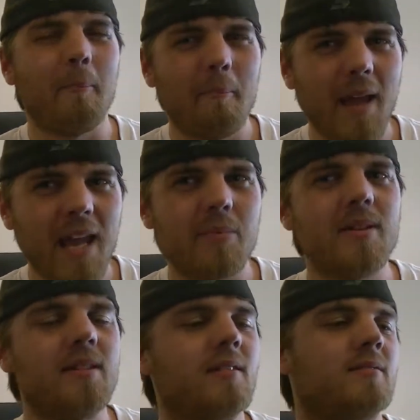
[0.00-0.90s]

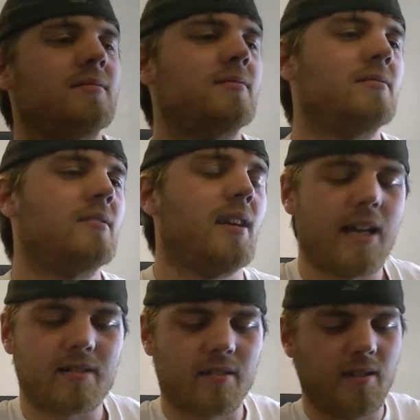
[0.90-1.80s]
Maybe.
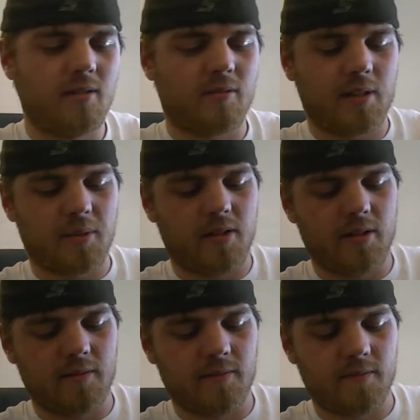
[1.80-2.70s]
Actually, you know what I'm going to
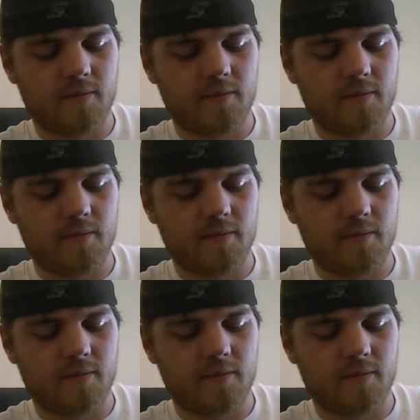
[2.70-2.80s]
do?